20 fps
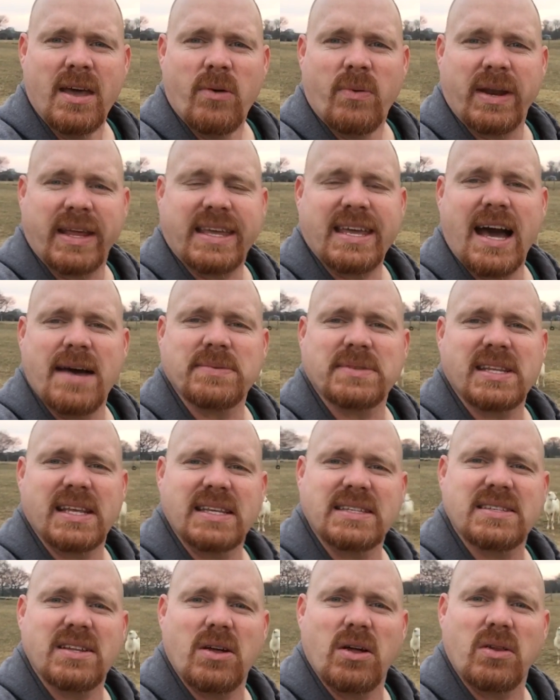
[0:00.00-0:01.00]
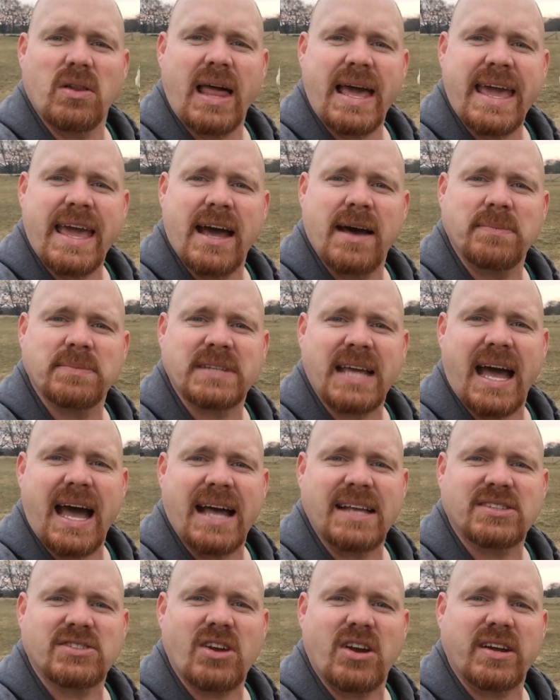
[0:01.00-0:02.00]
When it comes to these little lambs,
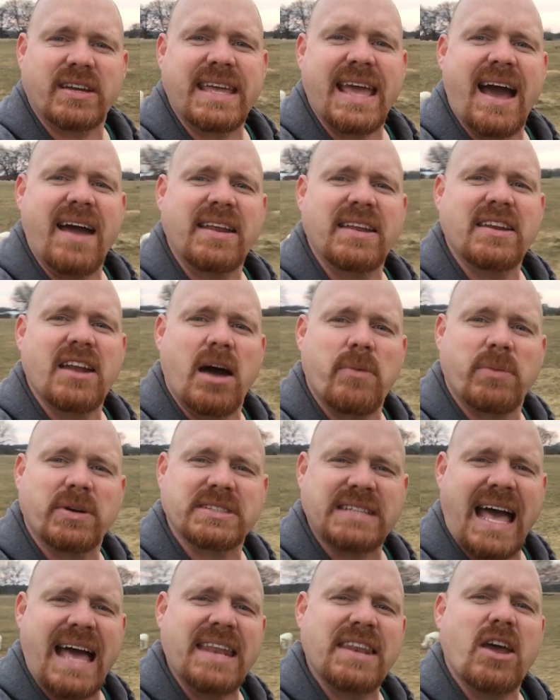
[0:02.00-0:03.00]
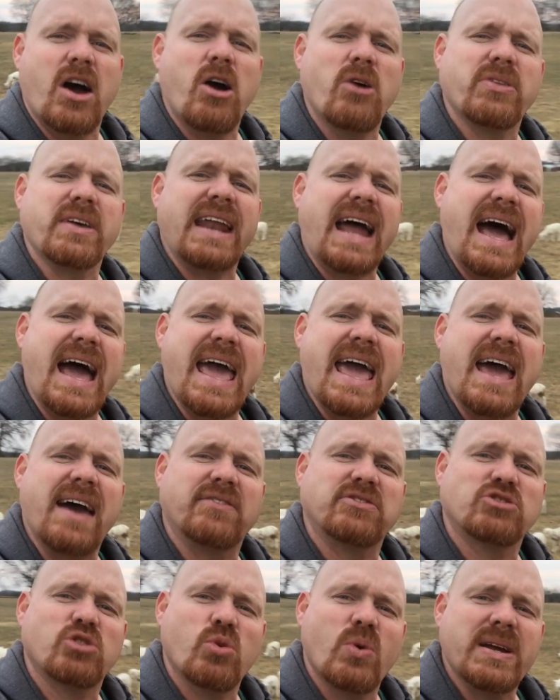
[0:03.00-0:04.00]
I start counting numbers. I know that I
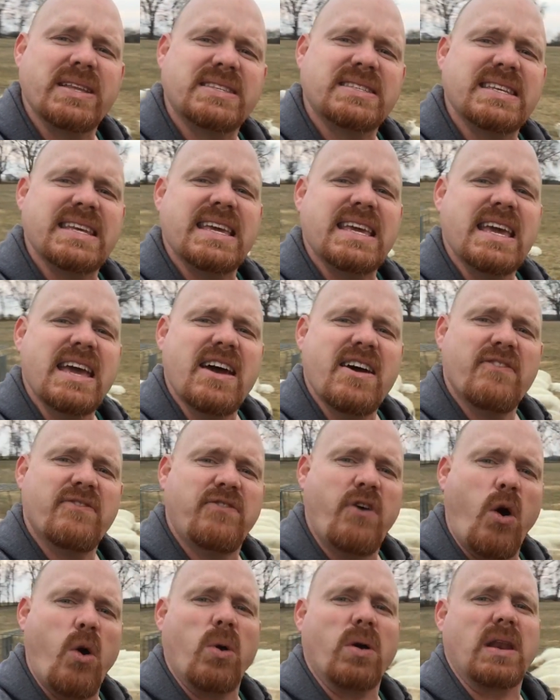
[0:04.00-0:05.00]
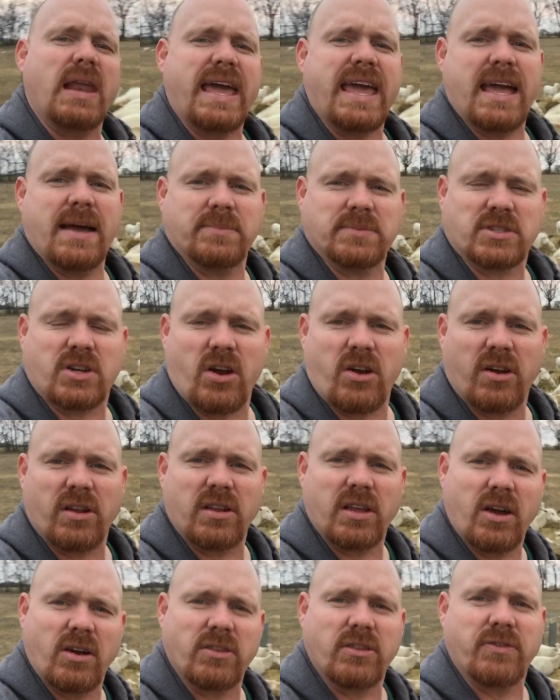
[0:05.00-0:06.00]
have 24 lambs
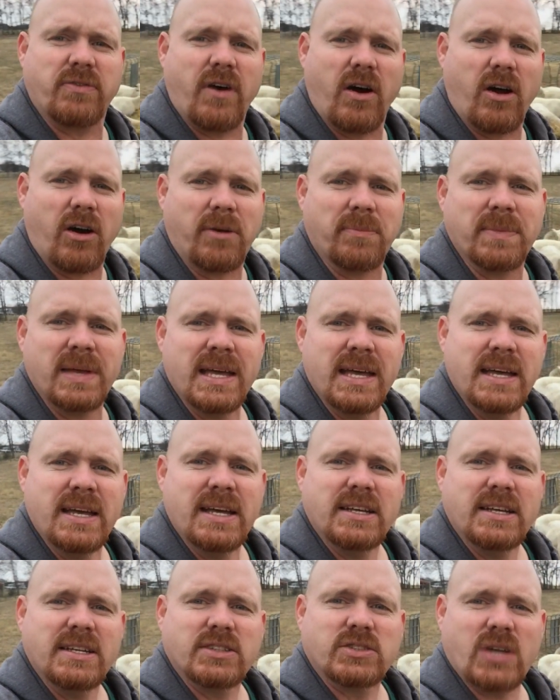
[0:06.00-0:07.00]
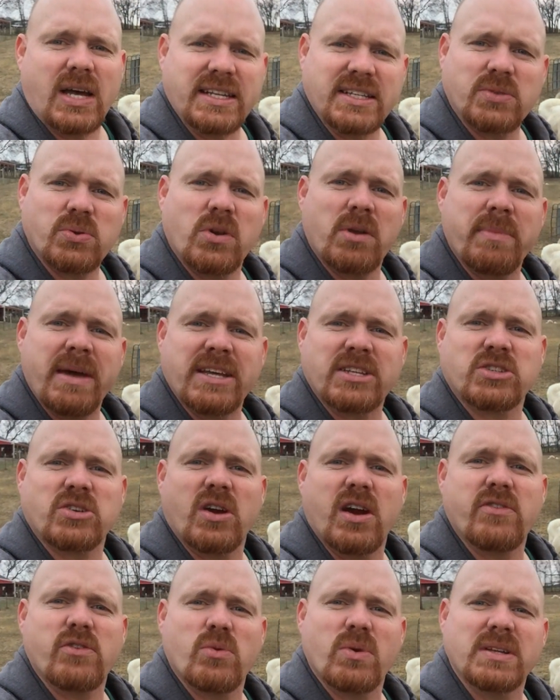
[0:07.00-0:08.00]
currently on the farm. So I just want to make
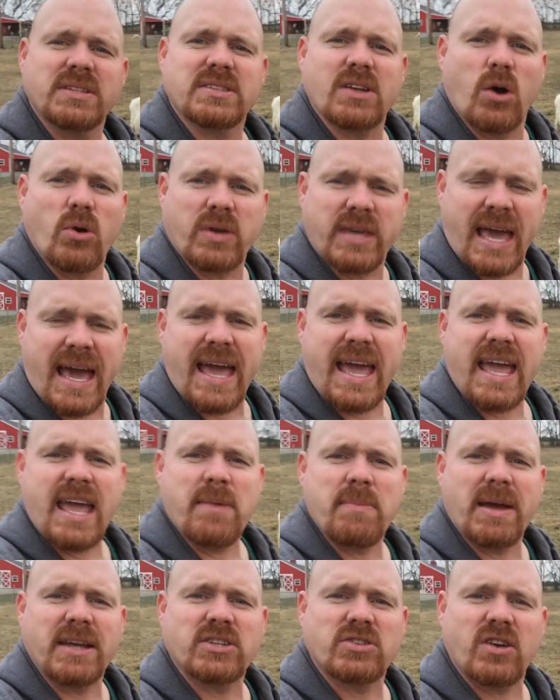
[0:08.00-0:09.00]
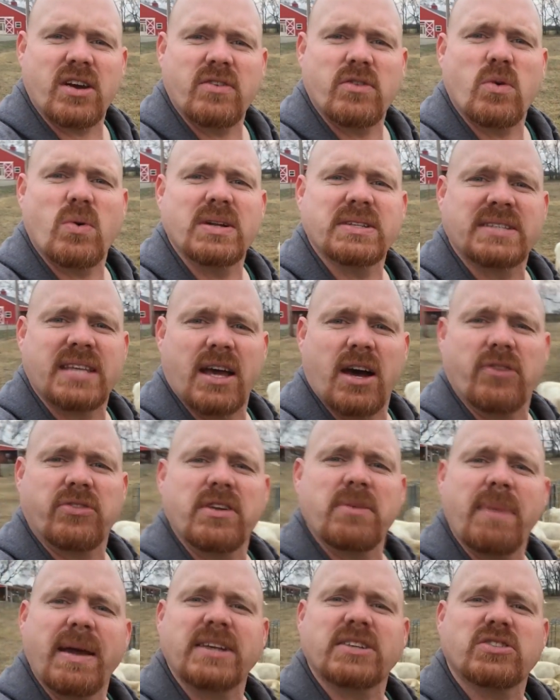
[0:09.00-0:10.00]
sure everyone's okay, make sure everyone's
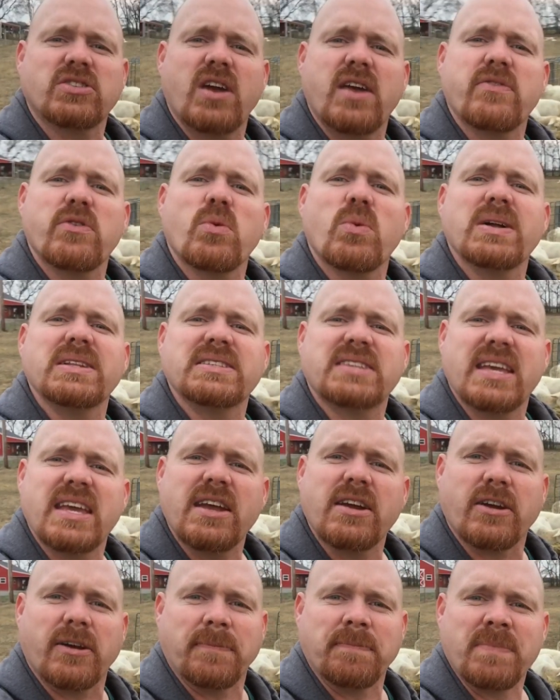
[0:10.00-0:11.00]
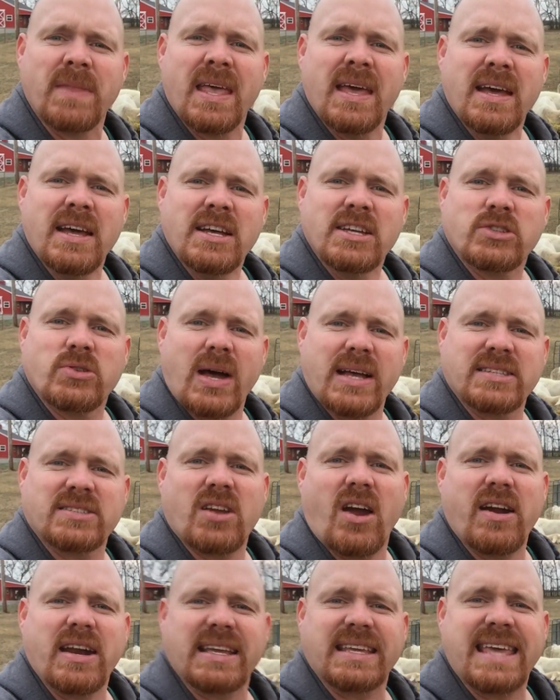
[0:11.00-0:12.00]
healthy, make sure everyone's here. So I
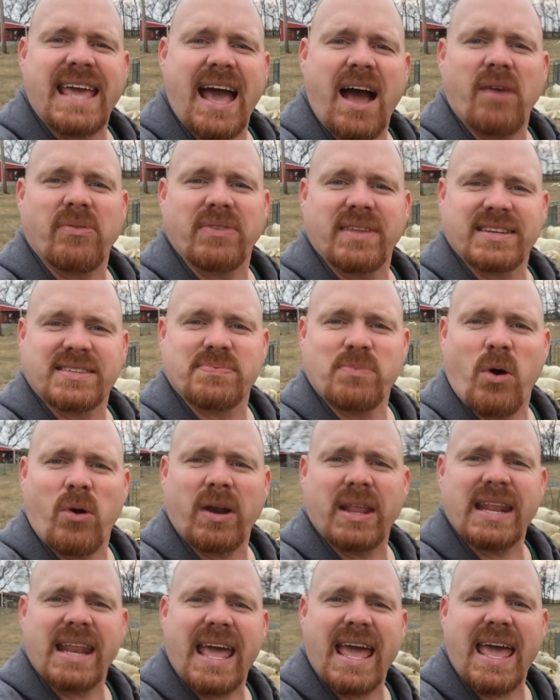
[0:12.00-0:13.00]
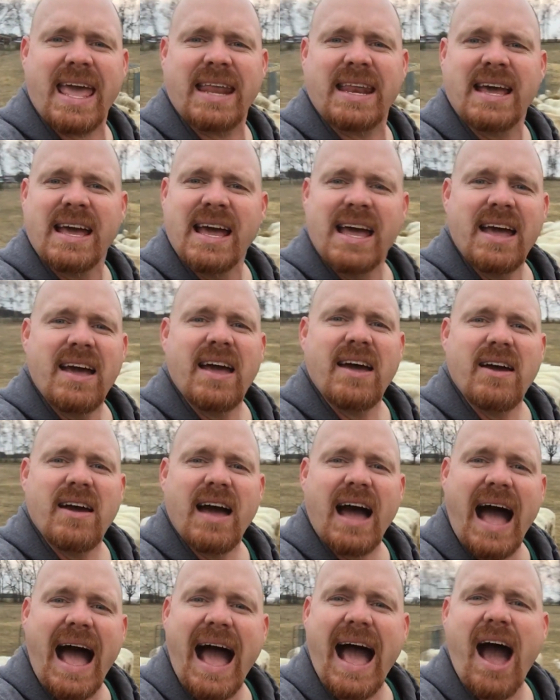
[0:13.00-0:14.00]
started counting this morning, and
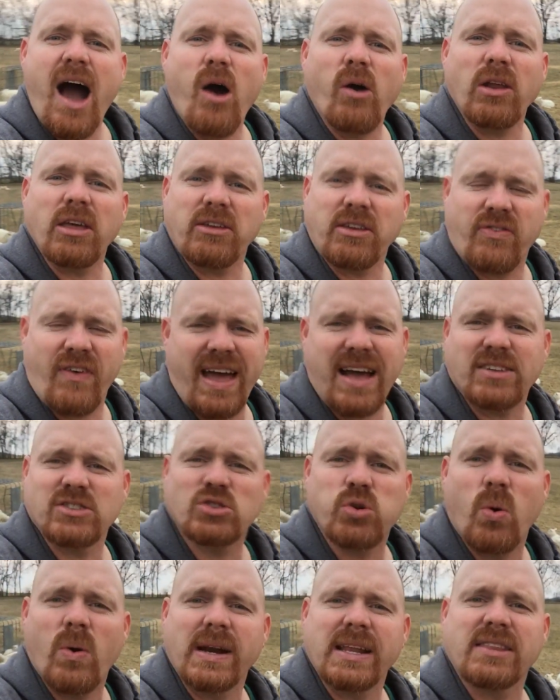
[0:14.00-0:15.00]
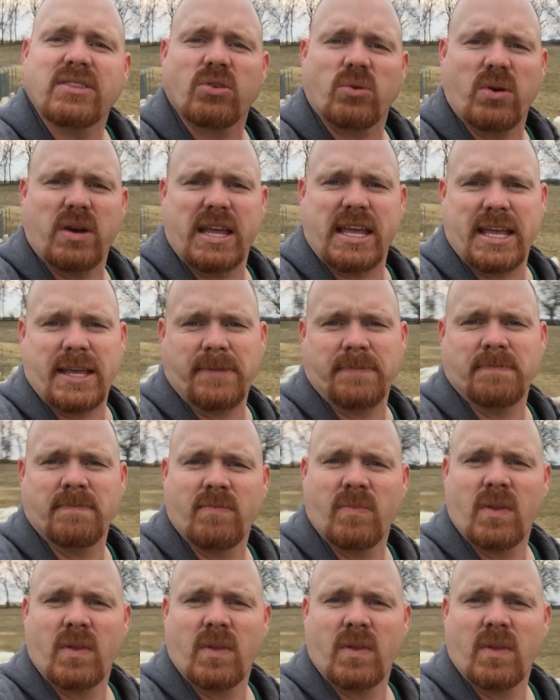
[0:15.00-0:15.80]
I only found 23.